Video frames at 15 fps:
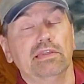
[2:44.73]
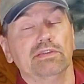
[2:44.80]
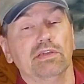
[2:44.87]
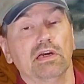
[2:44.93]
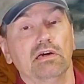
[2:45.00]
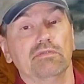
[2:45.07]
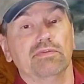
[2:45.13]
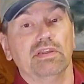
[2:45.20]

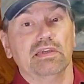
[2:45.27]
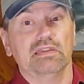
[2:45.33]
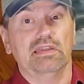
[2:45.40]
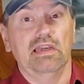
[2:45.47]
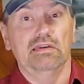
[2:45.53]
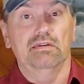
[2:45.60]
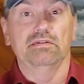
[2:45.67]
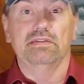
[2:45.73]
end of the
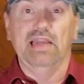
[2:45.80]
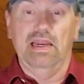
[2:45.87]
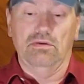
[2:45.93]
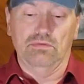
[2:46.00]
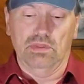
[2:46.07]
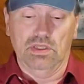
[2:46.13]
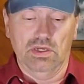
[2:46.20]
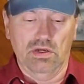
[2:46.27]
antenna
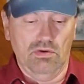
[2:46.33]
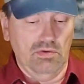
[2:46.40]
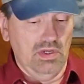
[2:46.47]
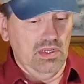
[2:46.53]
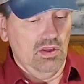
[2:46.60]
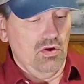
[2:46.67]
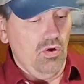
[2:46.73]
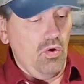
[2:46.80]
down low,
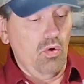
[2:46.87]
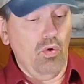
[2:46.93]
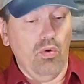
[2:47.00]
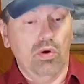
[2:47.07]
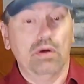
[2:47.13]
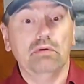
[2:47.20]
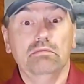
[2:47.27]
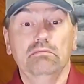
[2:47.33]

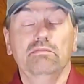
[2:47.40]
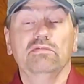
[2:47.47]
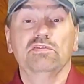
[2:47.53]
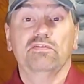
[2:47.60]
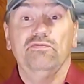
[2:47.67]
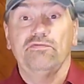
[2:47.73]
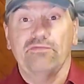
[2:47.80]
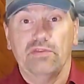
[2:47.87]
or
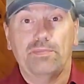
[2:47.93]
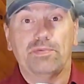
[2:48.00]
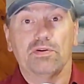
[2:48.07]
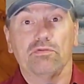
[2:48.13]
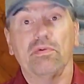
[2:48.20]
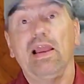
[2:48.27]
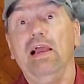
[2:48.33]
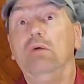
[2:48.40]
flip it
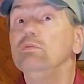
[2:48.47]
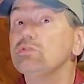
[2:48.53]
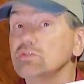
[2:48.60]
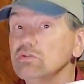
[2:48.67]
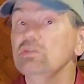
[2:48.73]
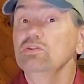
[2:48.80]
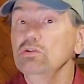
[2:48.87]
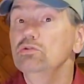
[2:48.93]
around, which
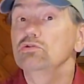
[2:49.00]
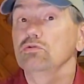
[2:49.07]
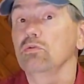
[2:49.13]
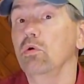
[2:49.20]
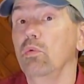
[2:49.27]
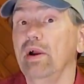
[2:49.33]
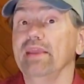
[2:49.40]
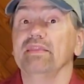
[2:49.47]
is the
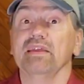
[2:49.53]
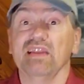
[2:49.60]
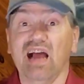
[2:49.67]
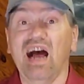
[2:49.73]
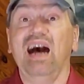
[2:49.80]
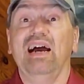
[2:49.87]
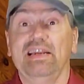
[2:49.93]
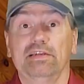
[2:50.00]
usual way that
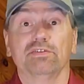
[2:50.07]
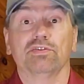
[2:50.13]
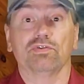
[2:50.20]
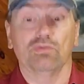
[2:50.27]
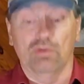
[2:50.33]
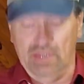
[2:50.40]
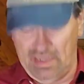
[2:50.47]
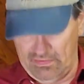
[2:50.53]
I
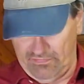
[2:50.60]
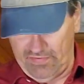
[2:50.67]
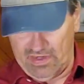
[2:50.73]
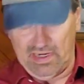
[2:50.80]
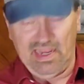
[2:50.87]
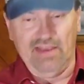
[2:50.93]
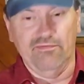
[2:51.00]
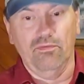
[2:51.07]
install
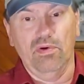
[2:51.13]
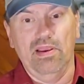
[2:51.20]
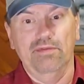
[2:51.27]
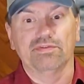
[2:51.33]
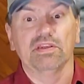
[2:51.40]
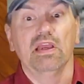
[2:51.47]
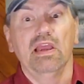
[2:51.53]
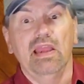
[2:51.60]
end-fed half
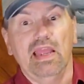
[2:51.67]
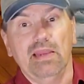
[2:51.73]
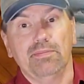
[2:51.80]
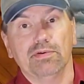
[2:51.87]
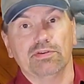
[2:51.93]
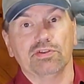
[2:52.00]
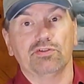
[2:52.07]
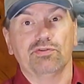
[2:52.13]
waves,
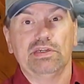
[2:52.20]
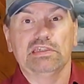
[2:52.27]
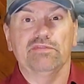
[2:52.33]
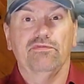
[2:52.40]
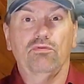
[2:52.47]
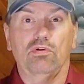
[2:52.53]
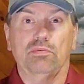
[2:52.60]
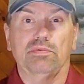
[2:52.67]
and put the
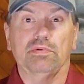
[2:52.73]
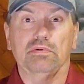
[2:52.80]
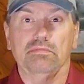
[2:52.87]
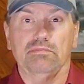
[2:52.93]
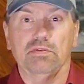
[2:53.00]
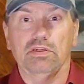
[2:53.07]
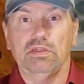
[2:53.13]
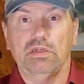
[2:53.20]

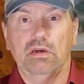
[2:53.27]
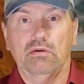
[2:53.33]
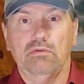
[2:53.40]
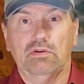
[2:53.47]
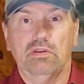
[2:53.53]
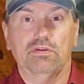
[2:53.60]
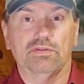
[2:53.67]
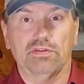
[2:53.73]
transformer,
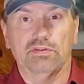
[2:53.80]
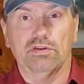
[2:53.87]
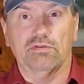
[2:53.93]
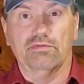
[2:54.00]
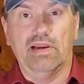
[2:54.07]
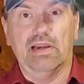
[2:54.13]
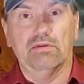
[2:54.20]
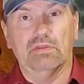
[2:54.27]
close to the
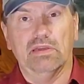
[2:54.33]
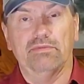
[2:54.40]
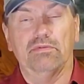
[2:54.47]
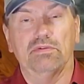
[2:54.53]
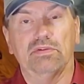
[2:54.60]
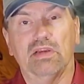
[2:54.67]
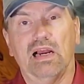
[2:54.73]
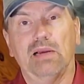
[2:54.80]
ground
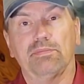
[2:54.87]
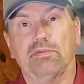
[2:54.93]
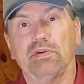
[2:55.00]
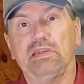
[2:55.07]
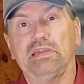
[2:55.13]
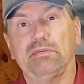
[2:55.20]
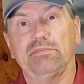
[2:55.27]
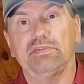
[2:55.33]
level in your
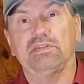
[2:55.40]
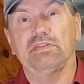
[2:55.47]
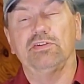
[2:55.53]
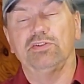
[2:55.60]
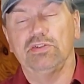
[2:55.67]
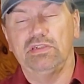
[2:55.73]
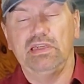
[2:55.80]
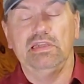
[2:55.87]
operating
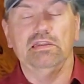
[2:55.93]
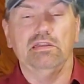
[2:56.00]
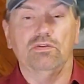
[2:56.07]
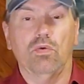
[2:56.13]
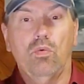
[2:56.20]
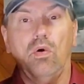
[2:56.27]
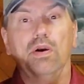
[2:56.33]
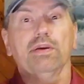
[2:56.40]
position, and then
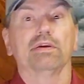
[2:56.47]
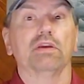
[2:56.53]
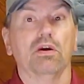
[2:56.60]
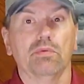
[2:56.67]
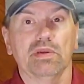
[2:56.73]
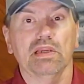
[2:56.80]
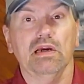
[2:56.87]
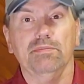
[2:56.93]
the wire
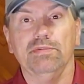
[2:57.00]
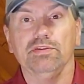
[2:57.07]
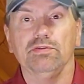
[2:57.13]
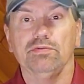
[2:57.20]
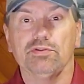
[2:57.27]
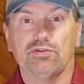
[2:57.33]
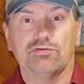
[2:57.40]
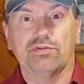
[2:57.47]
going up
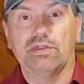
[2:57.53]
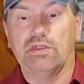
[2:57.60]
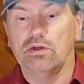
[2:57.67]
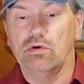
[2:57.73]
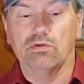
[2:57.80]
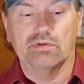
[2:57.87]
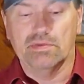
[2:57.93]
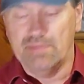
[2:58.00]
into a tree
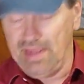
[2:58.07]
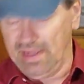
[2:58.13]
or a